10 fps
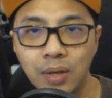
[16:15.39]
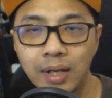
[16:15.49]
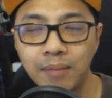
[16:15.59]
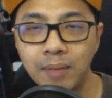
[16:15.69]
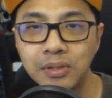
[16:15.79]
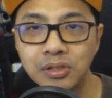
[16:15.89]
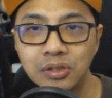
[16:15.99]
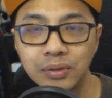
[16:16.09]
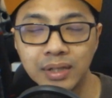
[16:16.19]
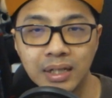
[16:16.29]
and my personal
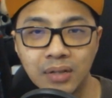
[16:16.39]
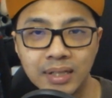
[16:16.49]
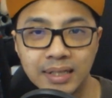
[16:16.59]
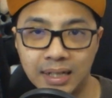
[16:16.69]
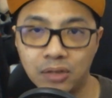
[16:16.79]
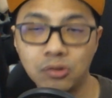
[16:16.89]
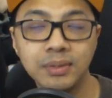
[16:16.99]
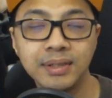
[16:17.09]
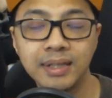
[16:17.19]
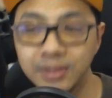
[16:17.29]
Twitter account is at Norman
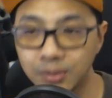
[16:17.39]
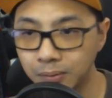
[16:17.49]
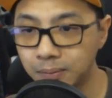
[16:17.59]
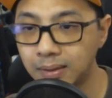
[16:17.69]
Sanzo.